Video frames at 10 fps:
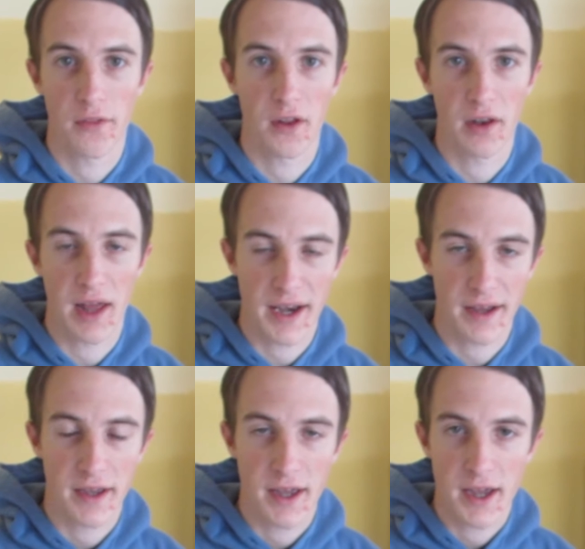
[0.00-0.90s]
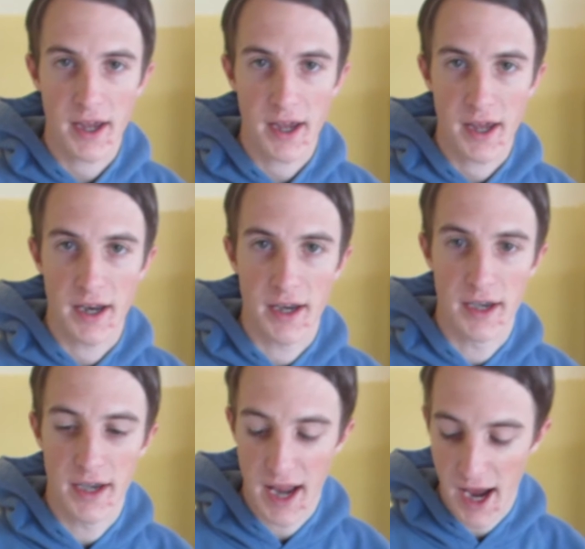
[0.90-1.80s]
the ladder
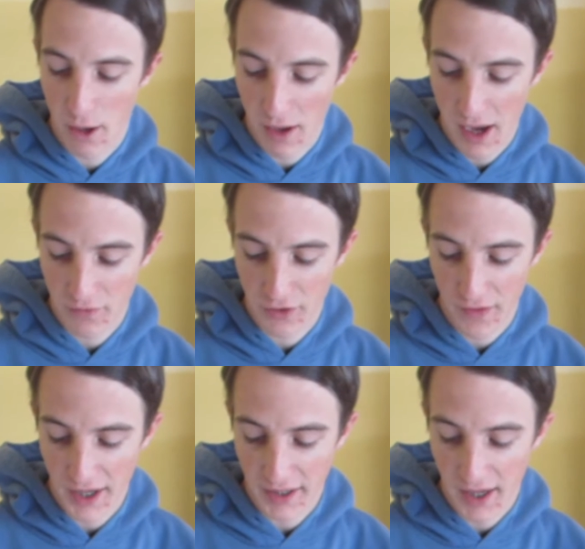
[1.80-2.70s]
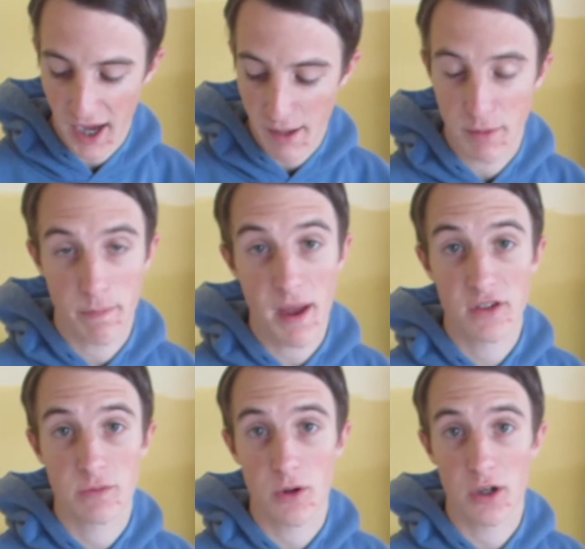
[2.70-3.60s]
now after that game. The
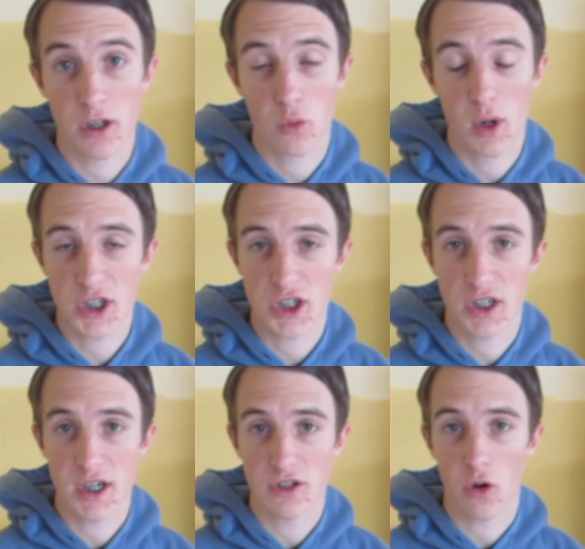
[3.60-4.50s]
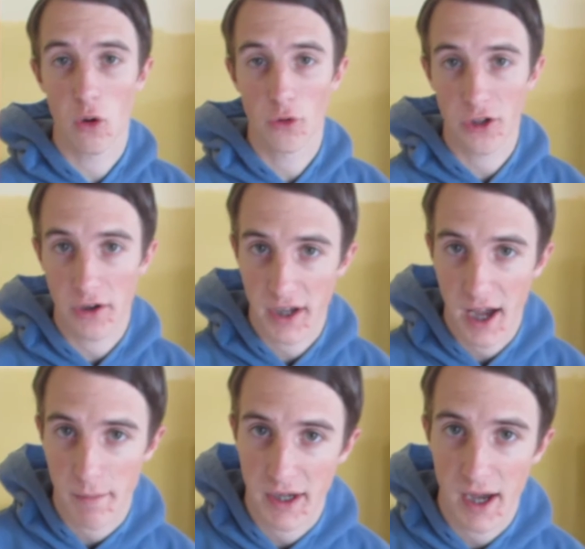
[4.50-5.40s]
Bevis burning question is also
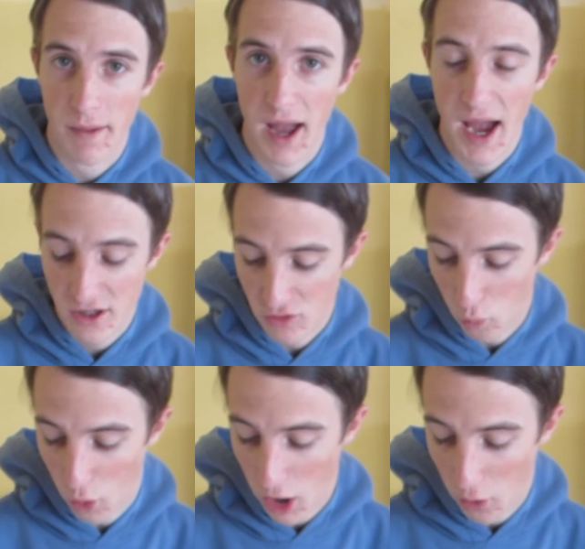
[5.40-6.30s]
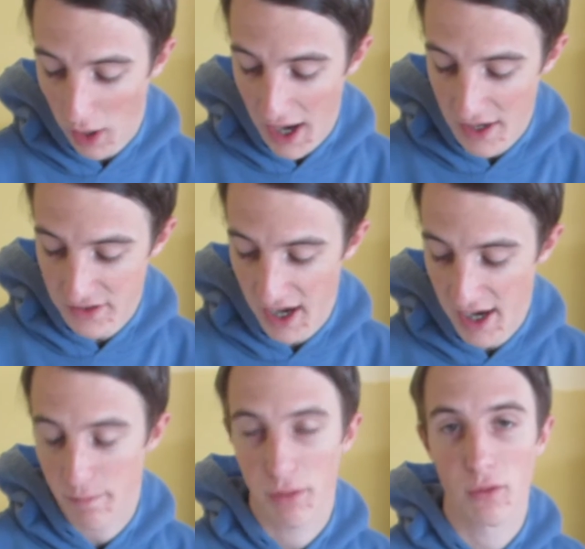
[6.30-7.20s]
coming up, as well as
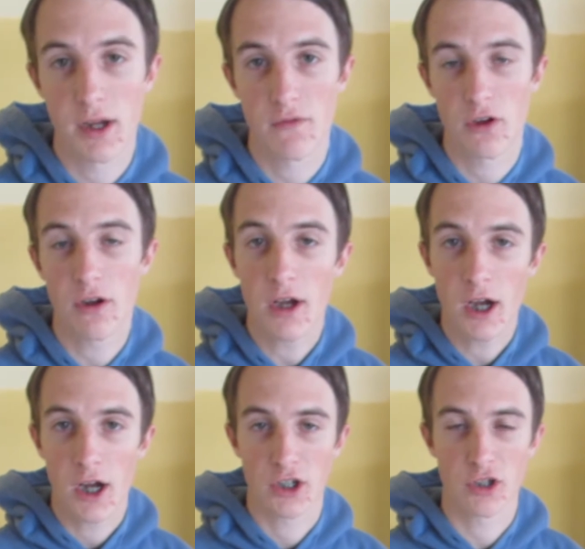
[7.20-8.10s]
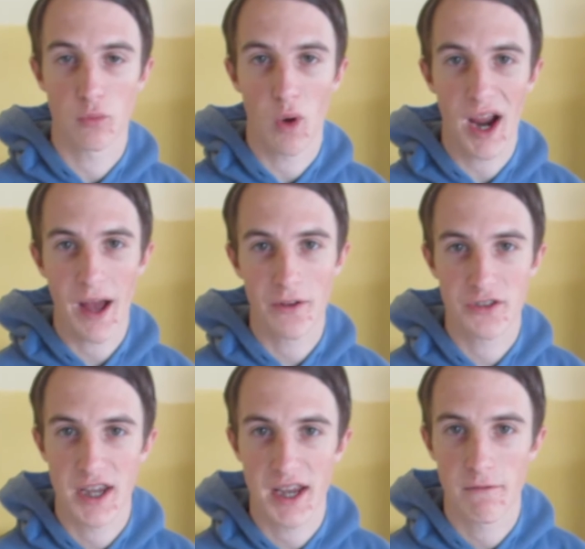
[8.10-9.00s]
a preview to round
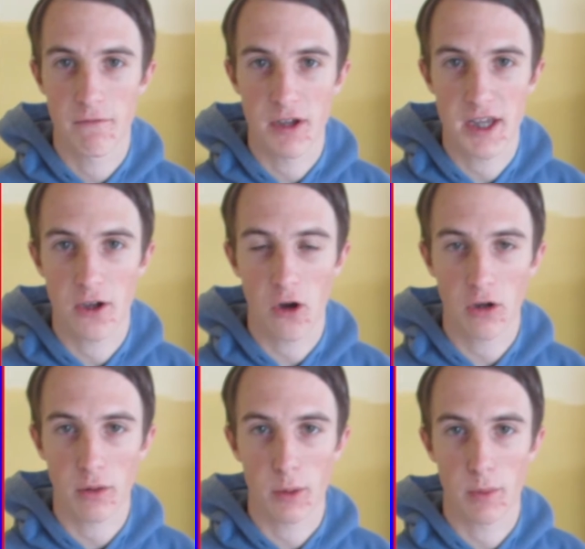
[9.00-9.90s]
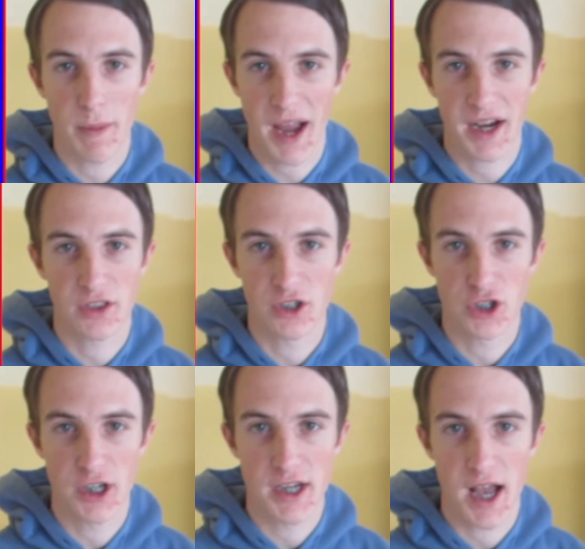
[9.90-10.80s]
10 v Collingwood. We're back at the
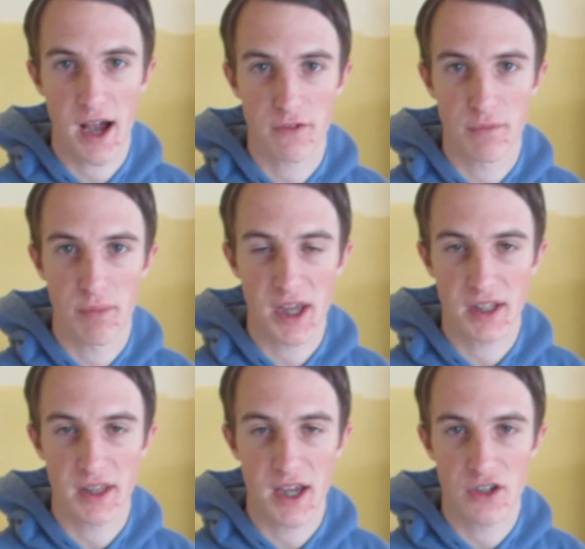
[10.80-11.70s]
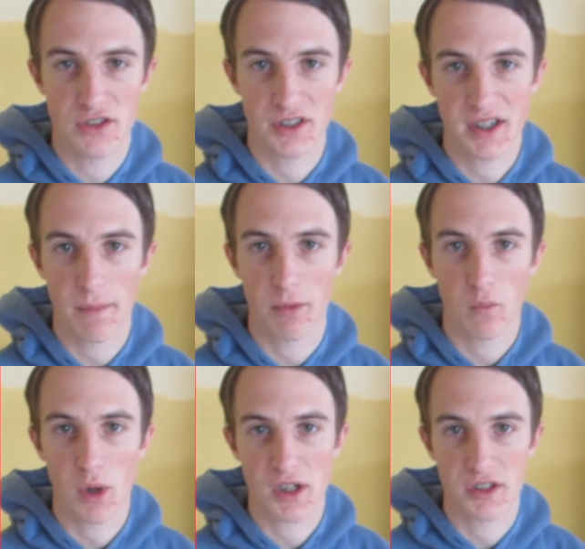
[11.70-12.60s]
G after being there just a couple
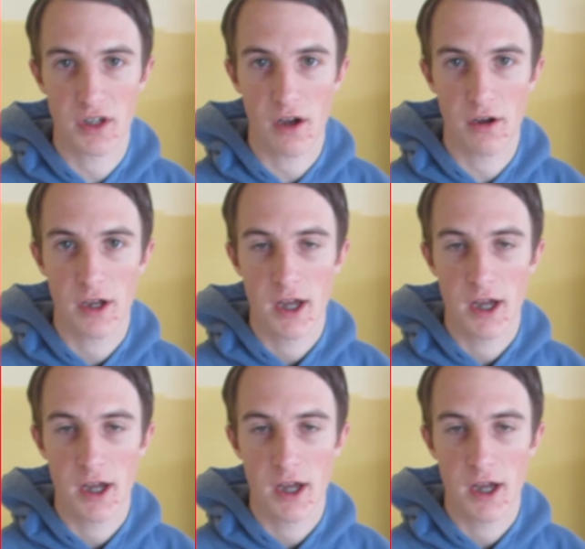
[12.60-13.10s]
of weeks ago